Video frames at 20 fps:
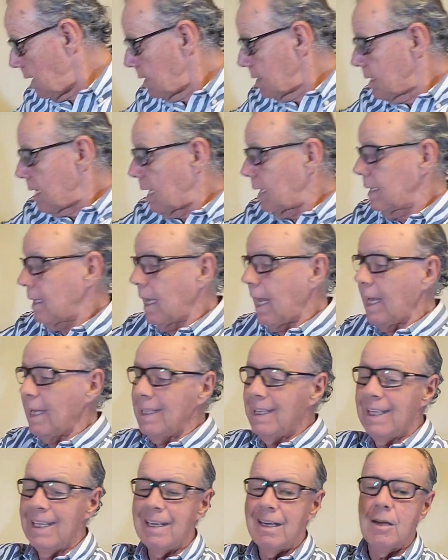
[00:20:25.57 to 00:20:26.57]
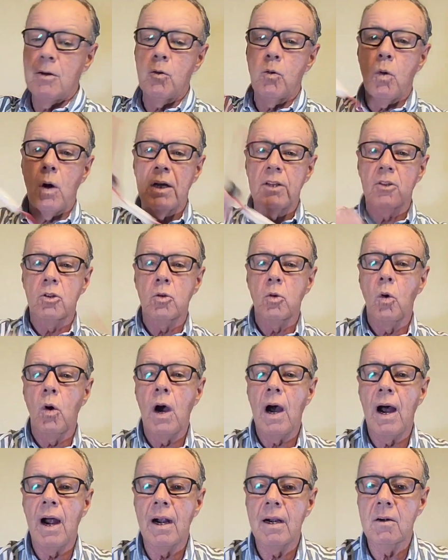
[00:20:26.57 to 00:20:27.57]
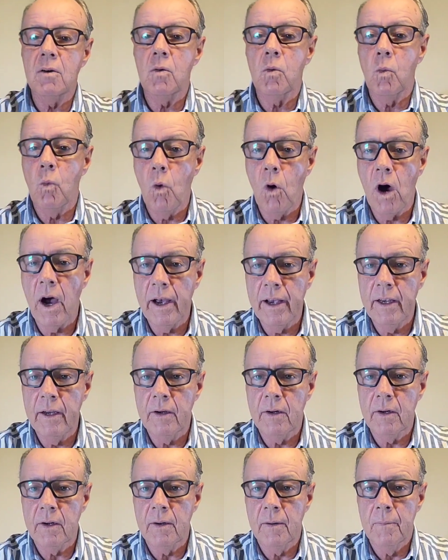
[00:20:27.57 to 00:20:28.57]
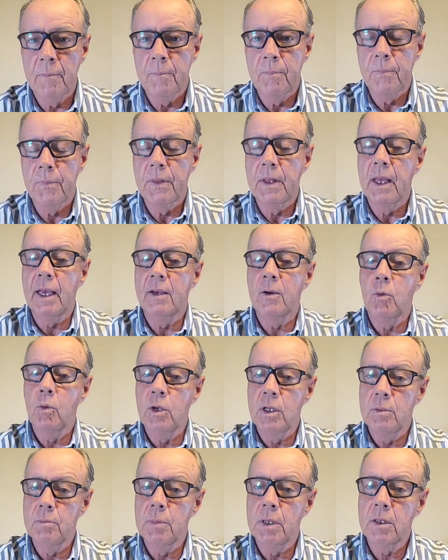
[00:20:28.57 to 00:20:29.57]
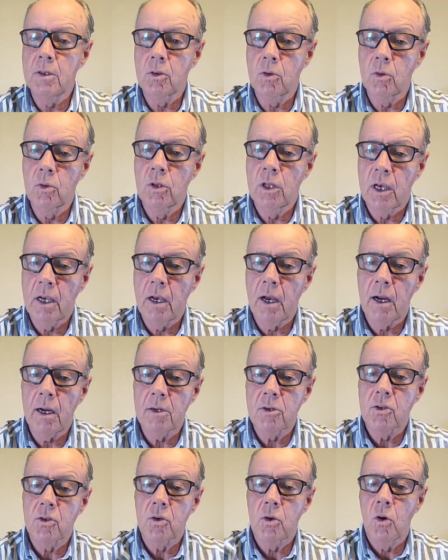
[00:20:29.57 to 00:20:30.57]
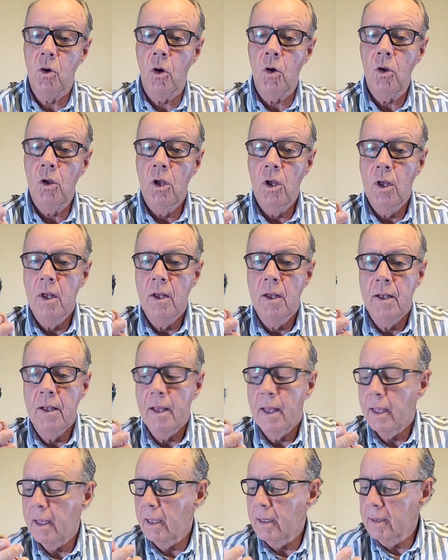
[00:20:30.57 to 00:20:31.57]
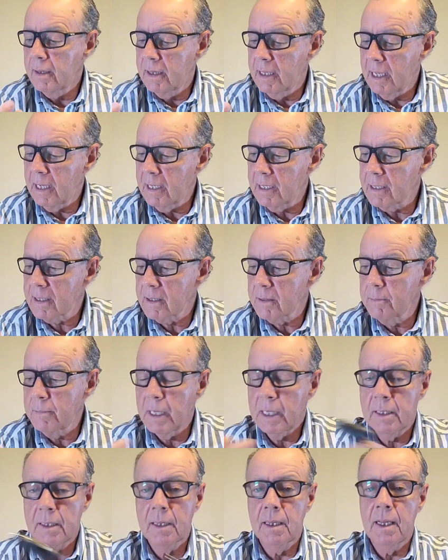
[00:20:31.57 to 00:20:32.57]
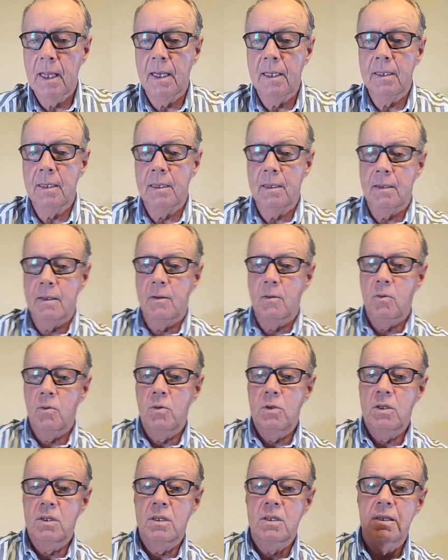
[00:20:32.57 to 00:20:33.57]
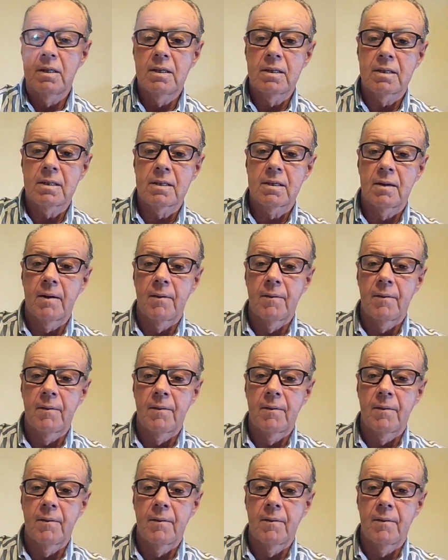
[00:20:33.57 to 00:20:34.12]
that I didn't want to hardwire the equipment to the car. So this Midland, which is